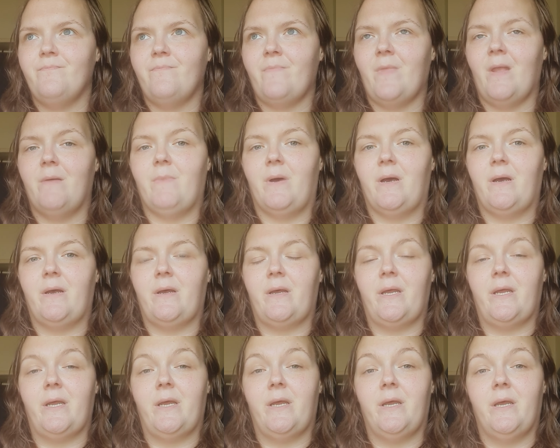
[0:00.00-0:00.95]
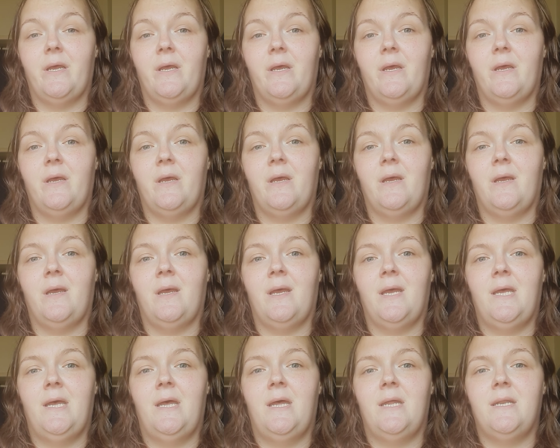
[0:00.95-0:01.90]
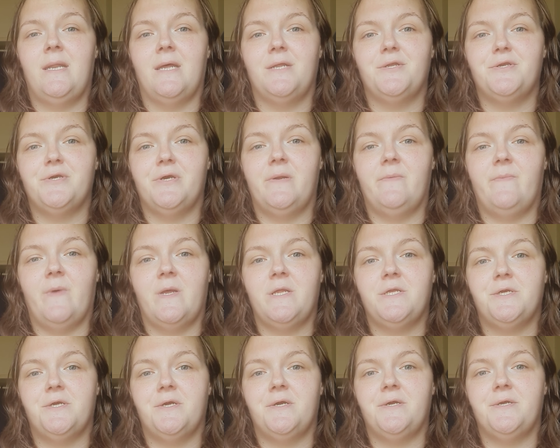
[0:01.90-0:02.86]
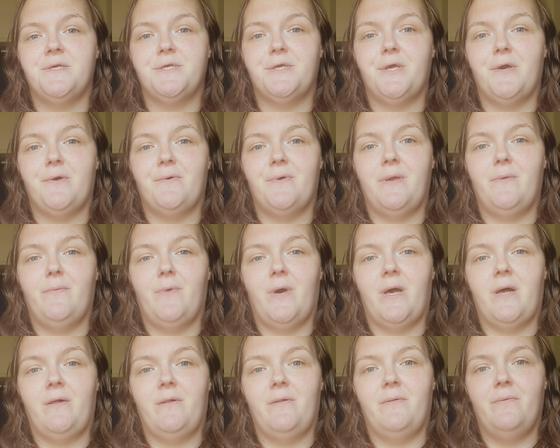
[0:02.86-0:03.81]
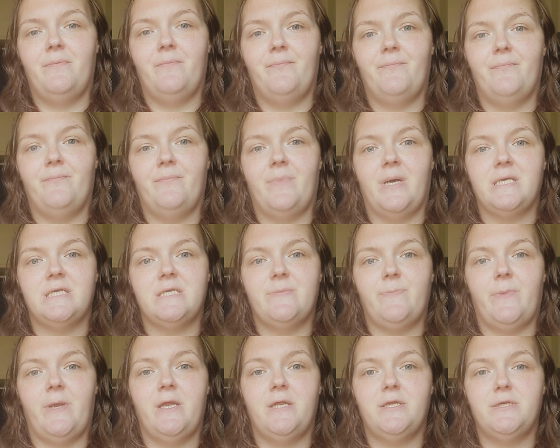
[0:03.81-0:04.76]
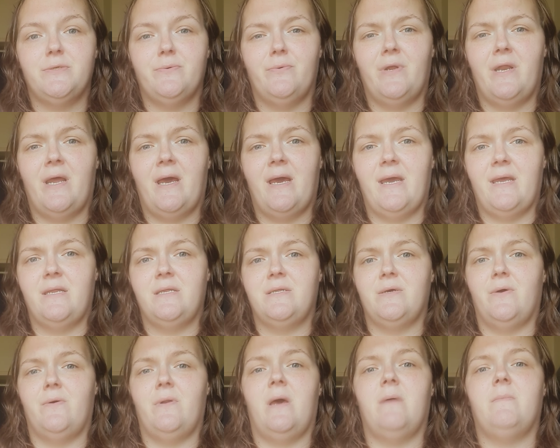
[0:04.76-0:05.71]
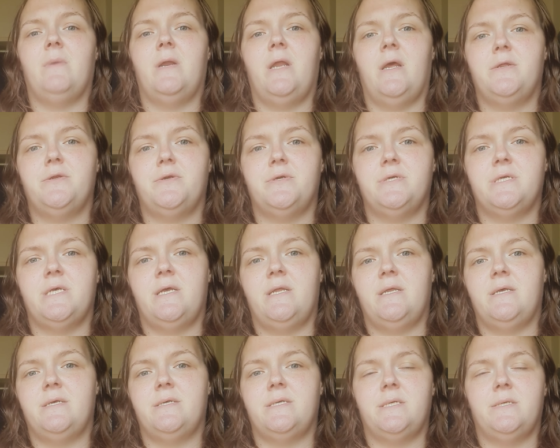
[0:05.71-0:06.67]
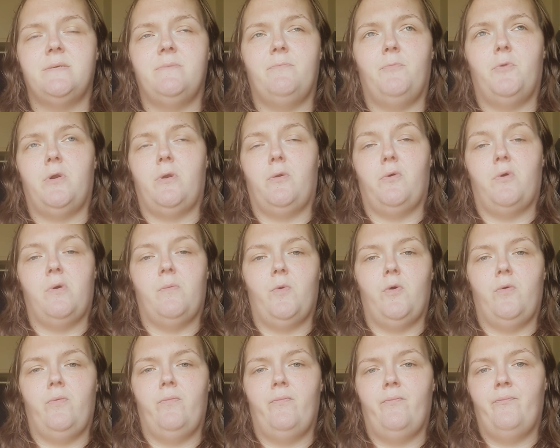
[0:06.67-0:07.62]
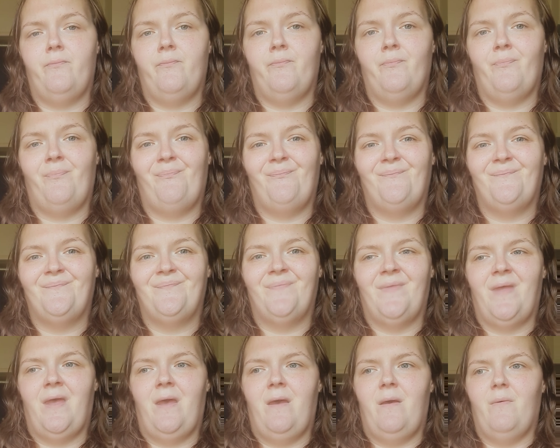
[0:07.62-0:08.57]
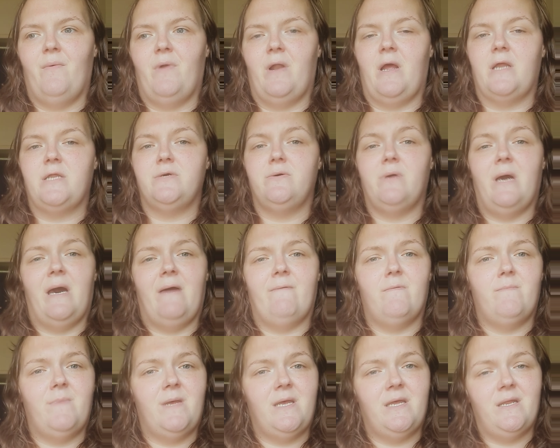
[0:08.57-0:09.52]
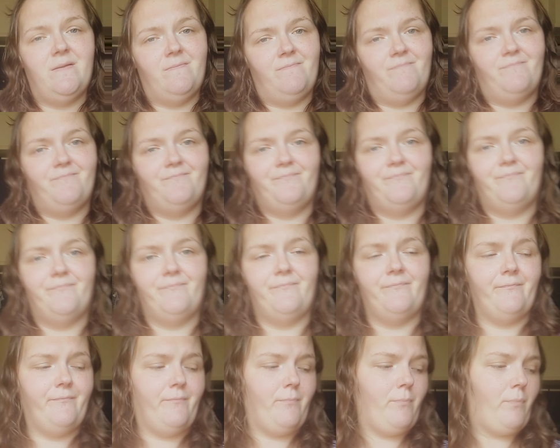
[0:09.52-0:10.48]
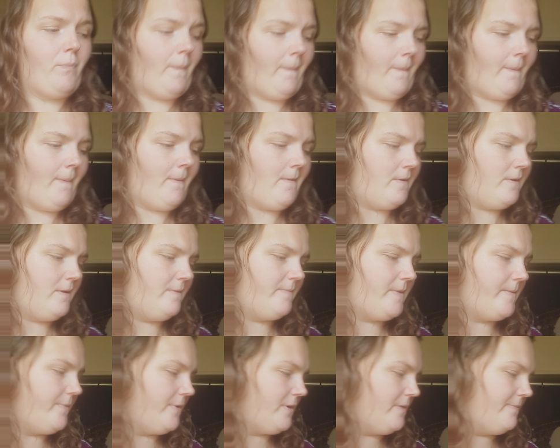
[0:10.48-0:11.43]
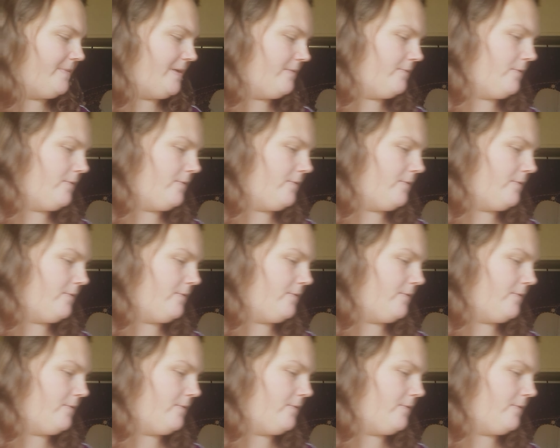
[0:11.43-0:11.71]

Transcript: My denture adventure is going well. My speech, when I don't have my dentures in, is more normal. When I do have them in, let me put them in real